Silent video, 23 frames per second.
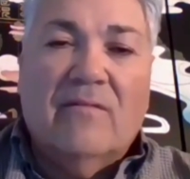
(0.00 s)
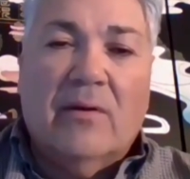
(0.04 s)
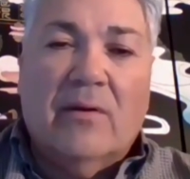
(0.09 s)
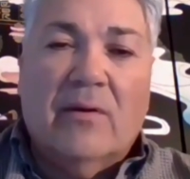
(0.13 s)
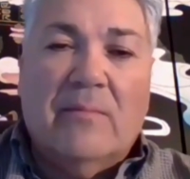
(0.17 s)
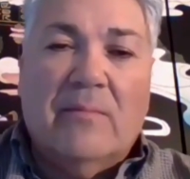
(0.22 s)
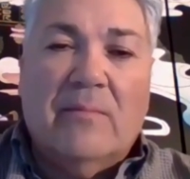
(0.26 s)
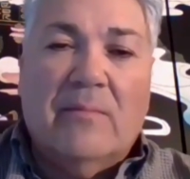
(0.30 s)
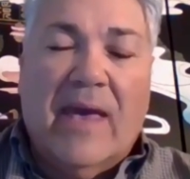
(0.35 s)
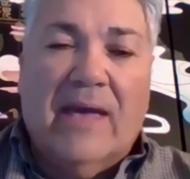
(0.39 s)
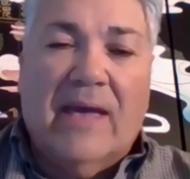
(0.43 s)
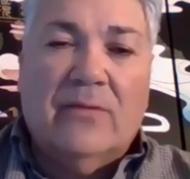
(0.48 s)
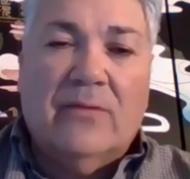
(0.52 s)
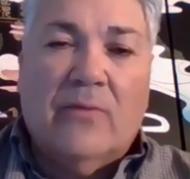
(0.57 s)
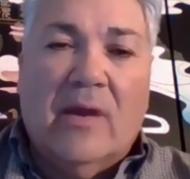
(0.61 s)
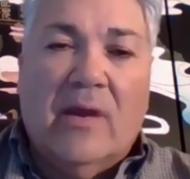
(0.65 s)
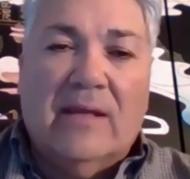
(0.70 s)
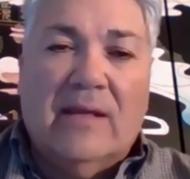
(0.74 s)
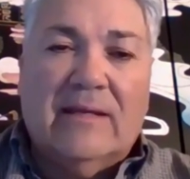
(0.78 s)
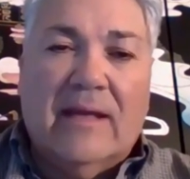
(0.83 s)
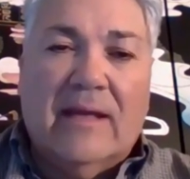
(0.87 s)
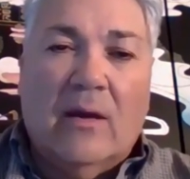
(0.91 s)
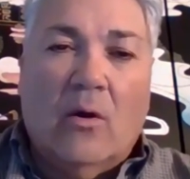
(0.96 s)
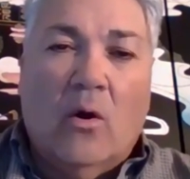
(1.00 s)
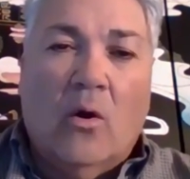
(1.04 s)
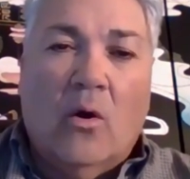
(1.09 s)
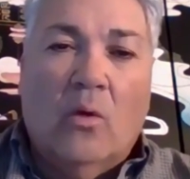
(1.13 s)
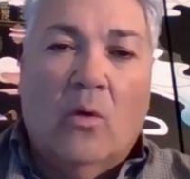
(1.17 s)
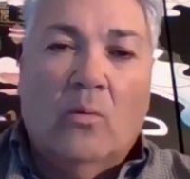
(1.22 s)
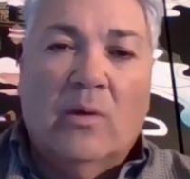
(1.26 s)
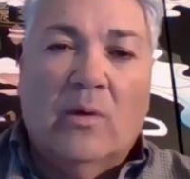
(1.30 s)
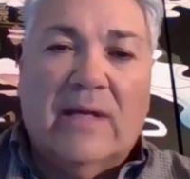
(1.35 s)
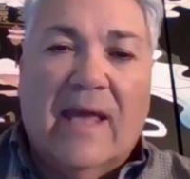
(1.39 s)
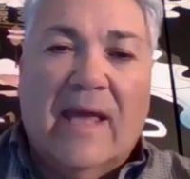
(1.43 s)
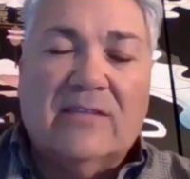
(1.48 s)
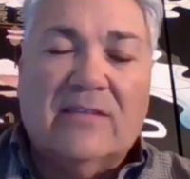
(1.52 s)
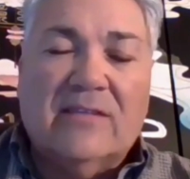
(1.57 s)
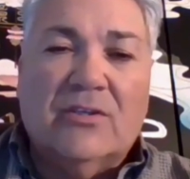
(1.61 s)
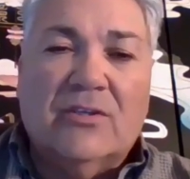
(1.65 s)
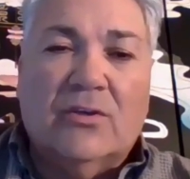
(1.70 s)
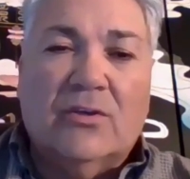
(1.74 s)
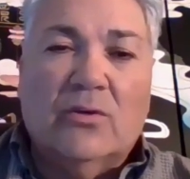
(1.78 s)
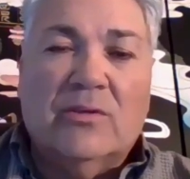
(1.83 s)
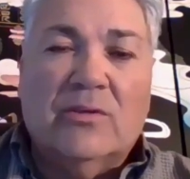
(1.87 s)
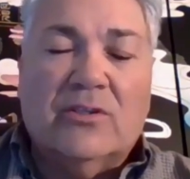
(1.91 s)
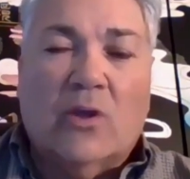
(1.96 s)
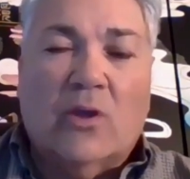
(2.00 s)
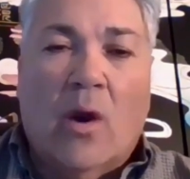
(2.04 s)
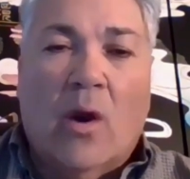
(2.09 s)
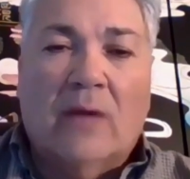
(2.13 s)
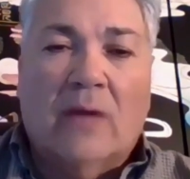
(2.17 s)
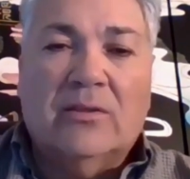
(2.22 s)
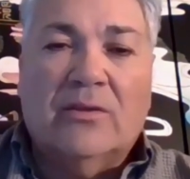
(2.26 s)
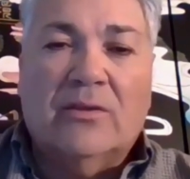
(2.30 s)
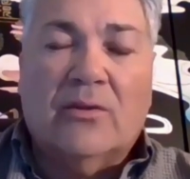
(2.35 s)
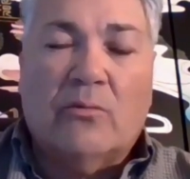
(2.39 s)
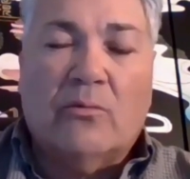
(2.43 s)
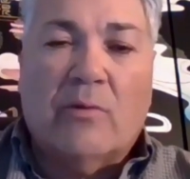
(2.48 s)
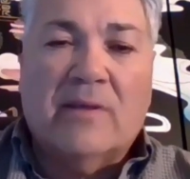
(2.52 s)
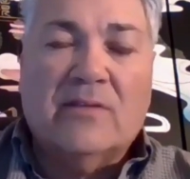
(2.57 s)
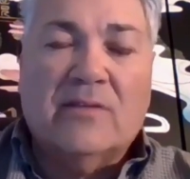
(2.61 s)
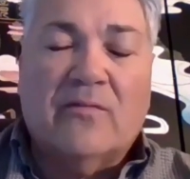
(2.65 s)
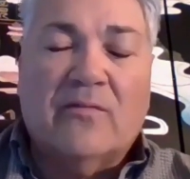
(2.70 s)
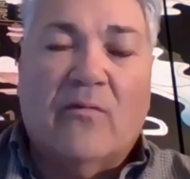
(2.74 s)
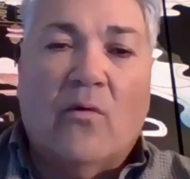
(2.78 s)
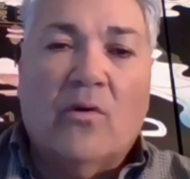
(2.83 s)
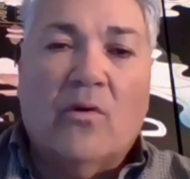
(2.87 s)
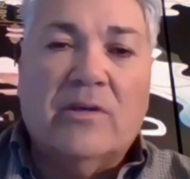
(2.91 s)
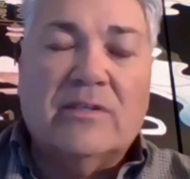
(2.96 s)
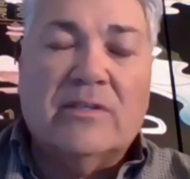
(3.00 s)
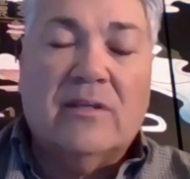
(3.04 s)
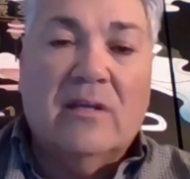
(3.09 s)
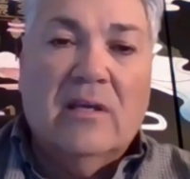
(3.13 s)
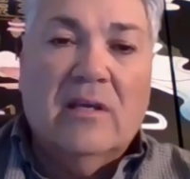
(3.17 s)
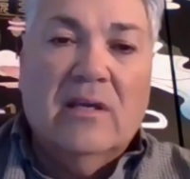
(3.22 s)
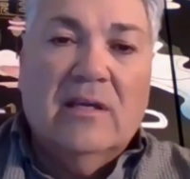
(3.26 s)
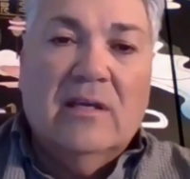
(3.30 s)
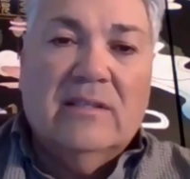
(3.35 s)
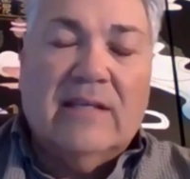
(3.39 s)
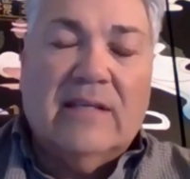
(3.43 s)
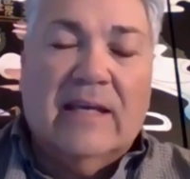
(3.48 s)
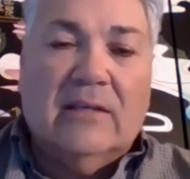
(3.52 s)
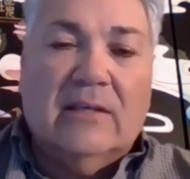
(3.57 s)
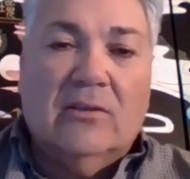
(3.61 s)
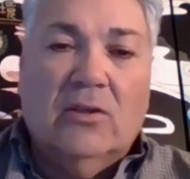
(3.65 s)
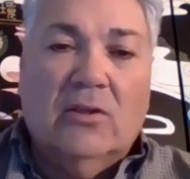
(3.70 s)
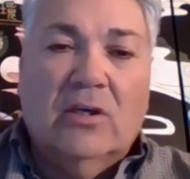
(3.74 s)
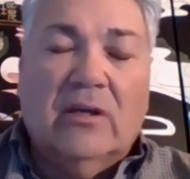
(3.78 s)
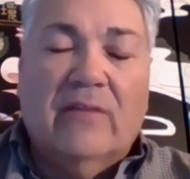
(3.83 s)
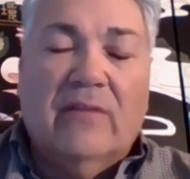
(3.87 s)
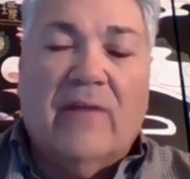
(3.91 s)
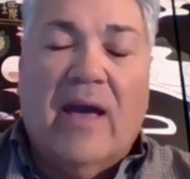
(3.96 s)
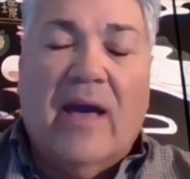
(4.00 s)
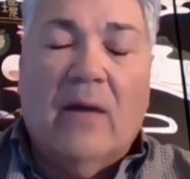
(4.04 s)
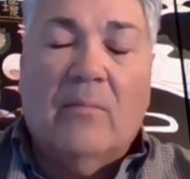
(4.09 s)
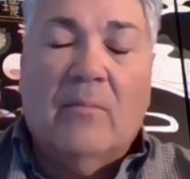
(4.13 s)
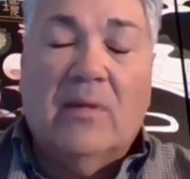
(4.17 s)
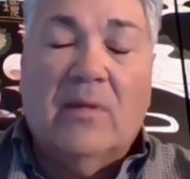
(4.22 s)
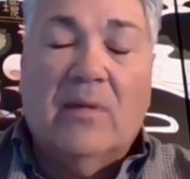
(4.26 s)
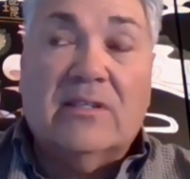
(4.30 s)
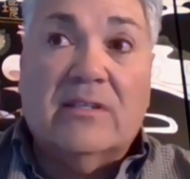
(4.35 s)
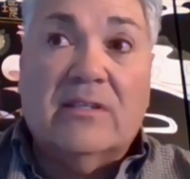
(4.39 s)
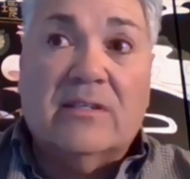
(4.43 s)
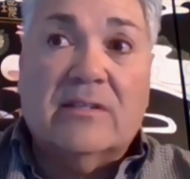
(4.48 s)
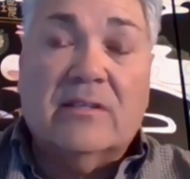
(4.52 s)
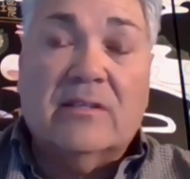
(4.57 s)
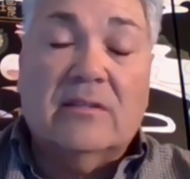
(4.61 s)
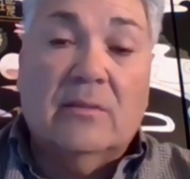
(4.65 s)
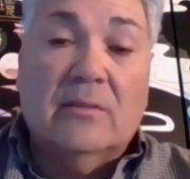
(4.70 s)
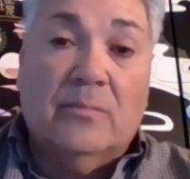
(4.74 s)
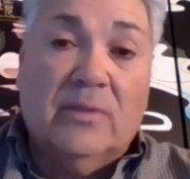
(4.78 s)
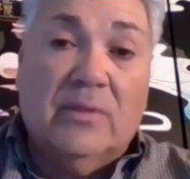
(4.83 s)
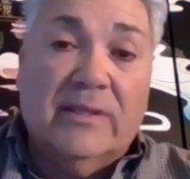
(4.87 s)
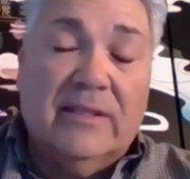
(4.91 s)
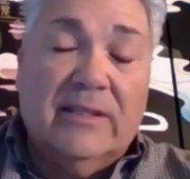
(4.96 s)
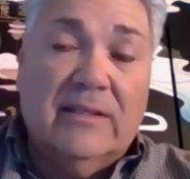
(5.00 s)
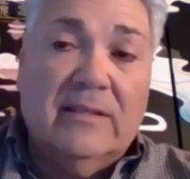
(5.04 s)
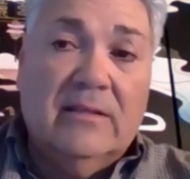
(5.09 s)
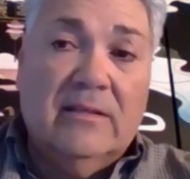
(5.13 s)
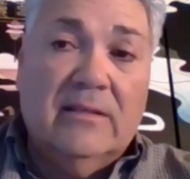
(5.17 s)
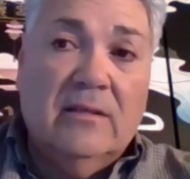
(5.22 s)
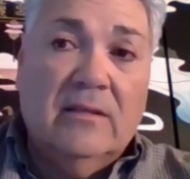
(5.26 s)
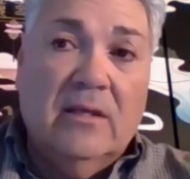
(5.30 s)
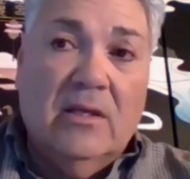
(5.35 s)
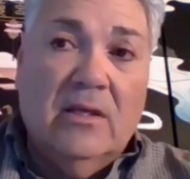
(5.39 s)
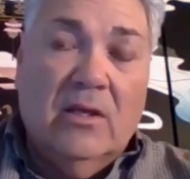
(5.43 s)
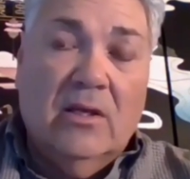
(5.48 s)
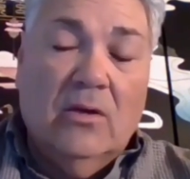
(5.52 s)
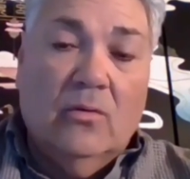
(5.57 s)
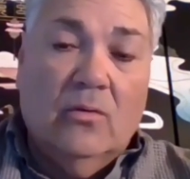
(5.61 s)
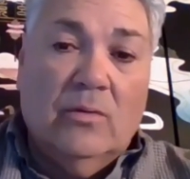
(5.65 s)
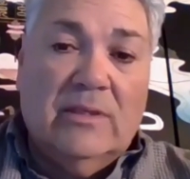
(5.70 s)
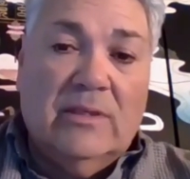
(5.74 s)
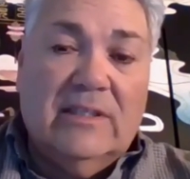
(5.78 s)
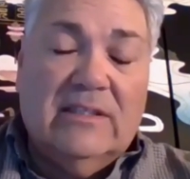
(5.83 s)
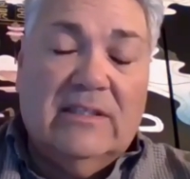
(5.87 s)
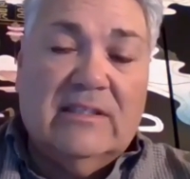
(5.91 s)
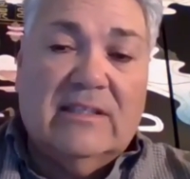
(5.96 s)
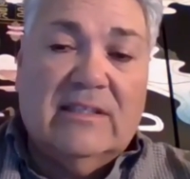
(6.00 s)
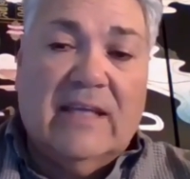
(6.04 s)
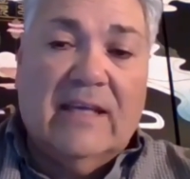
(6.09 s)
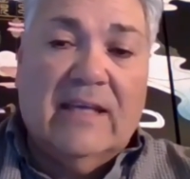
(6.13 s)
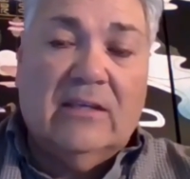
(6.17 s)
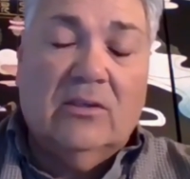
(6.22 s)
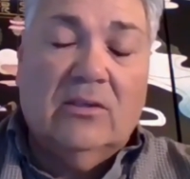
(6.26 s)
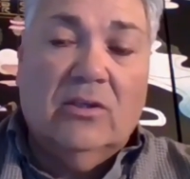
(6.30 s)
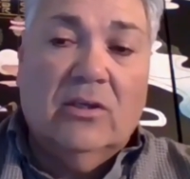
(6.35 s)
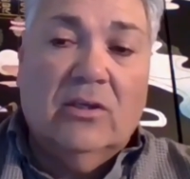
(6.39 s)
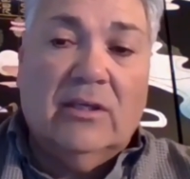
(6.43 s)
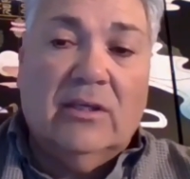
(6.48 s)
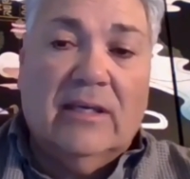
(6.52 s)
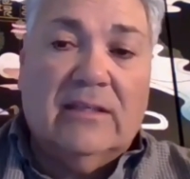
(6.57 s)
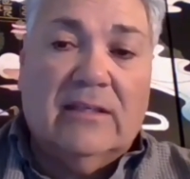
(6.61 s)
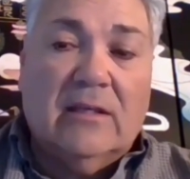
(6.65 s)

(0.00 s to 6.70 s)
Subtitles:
very bad right now. All one has to do is go out to the reservoirs, take a look of how much is depleted. We need to take a look